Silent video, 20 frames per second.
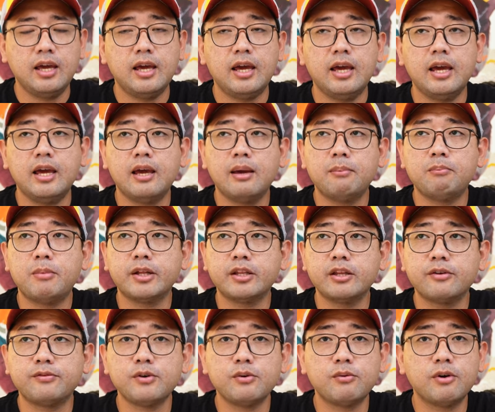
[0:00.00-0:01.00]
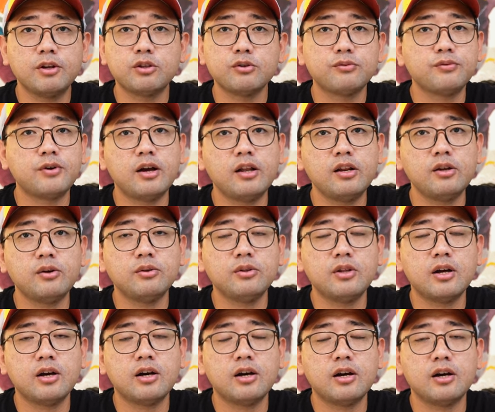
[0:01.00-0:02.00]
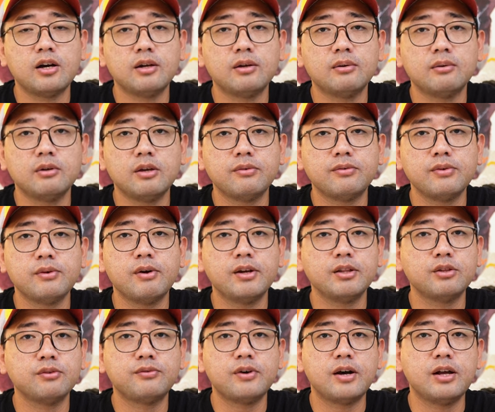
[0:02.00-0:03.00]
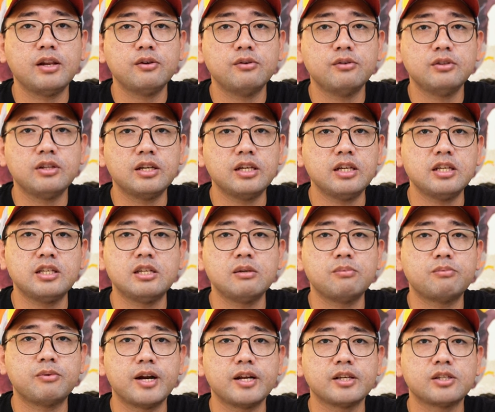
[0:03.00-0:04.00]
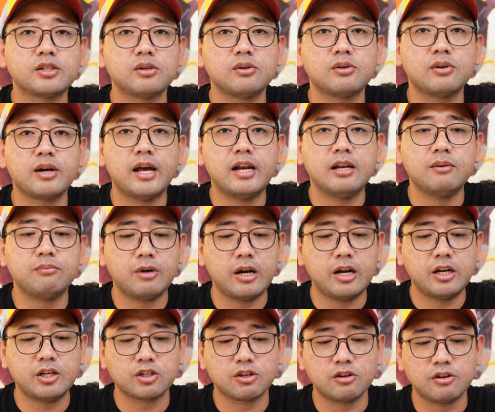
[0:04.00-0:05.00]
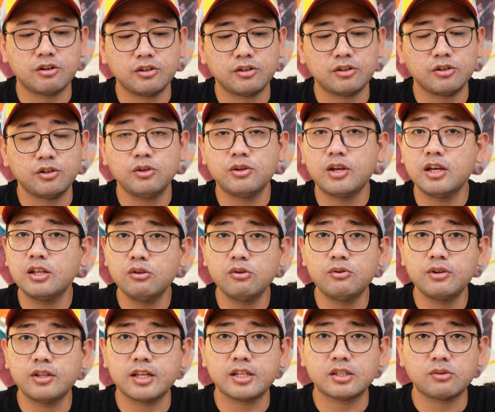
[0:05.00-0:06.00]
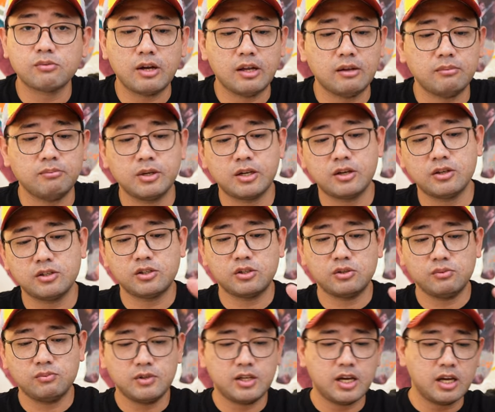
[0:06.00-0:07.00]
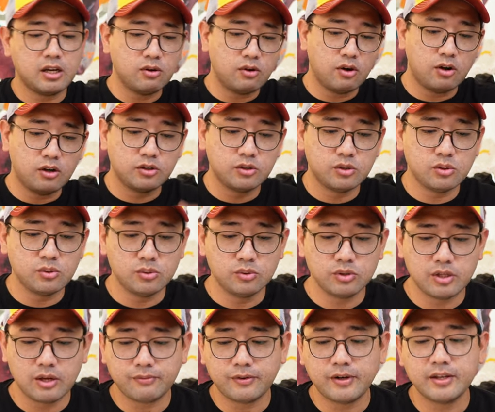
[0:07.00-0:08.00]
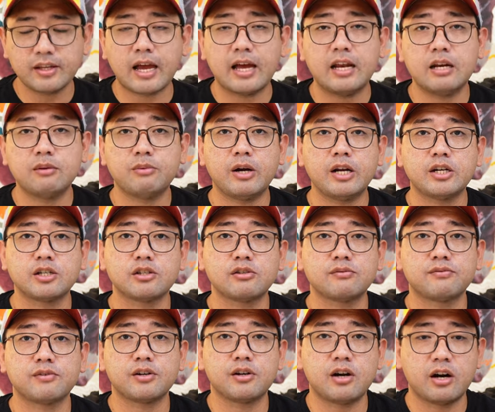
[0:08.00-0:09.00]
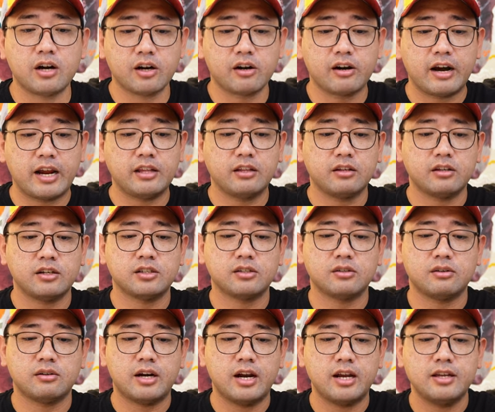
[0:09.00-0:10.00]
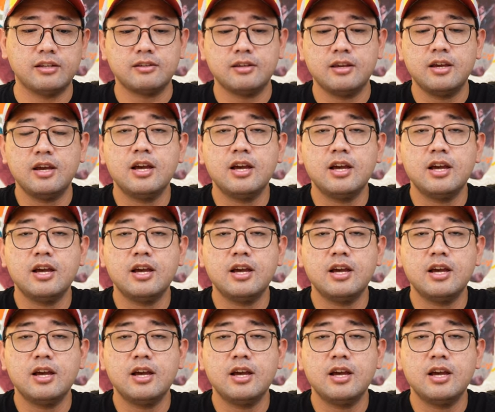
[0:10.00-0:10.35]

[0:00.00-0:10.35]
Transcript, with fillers: And, eh, but if you want to follow the if you want to follow the easy presso calibration, you can do it as well because we can all do different calibrations for our grinders, all right?